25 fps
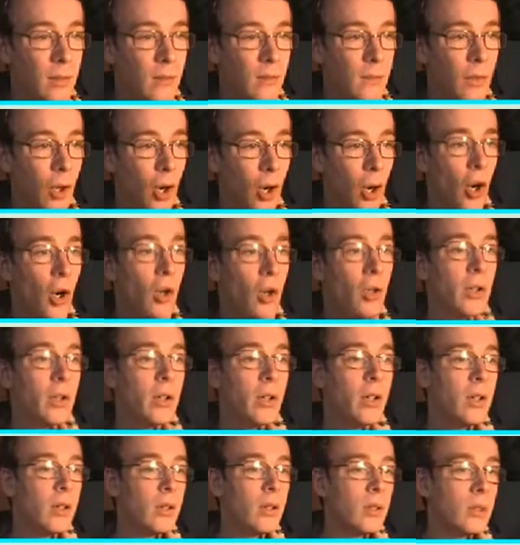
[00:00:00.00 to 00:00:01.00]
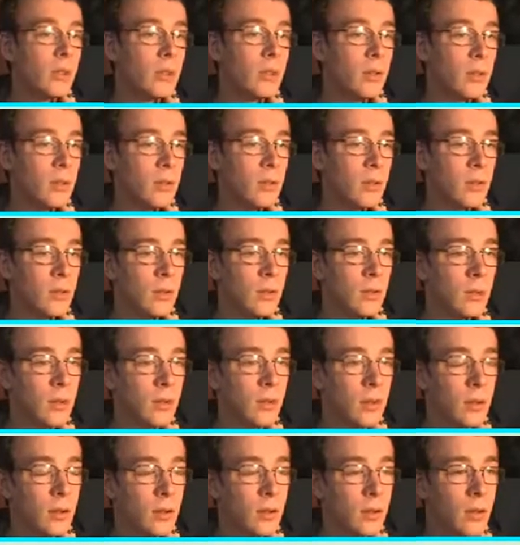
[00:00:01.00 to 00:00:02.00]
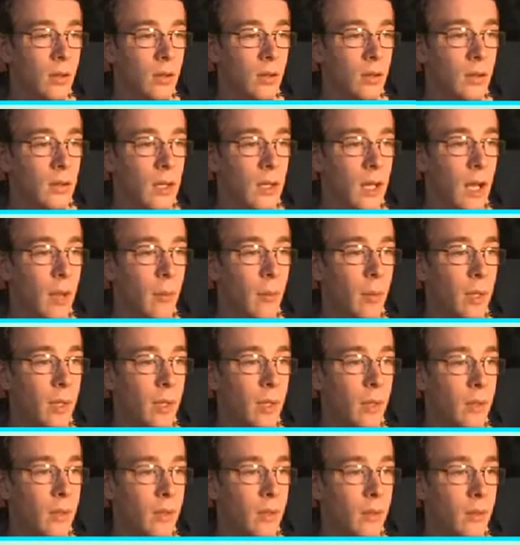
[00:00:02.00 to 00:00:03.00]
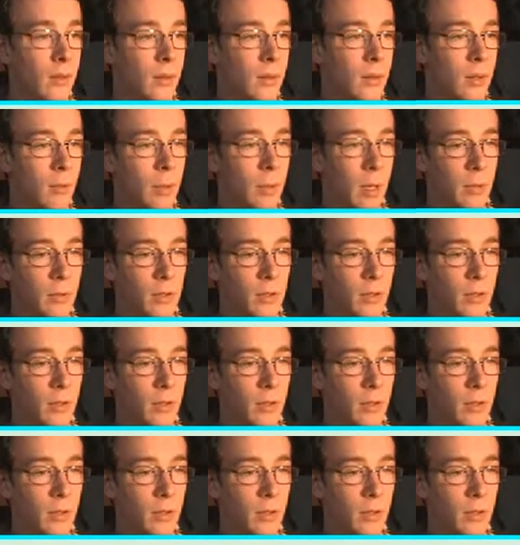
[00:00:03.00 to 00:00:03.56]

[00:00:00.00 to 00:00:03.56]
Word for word: Fuck. God damn it. Oh, wait, I'm